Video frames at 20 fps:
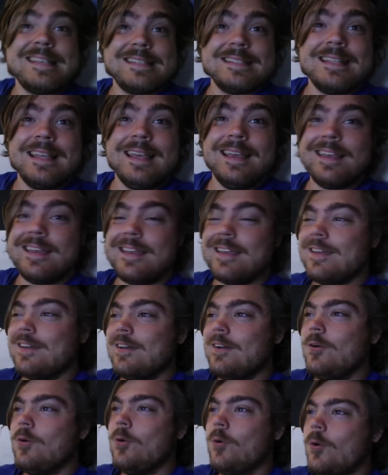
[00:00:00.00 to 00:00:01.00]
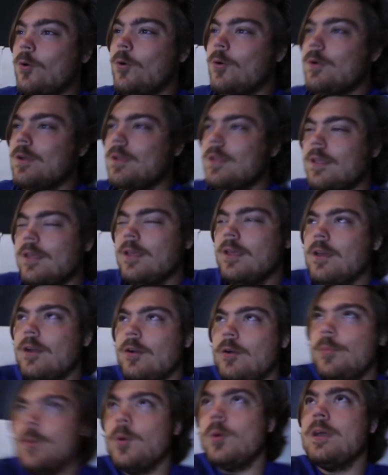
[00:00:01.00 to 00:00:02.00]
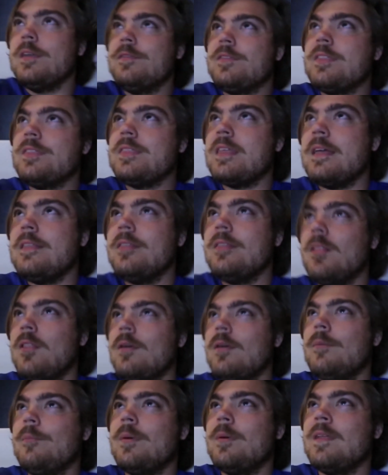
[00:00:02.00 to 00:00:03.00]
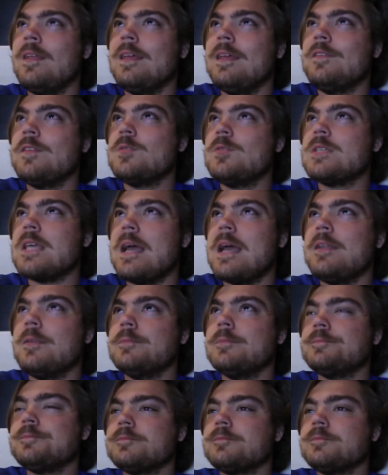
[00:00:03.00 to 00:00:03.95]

isn't it? Or, but if you said,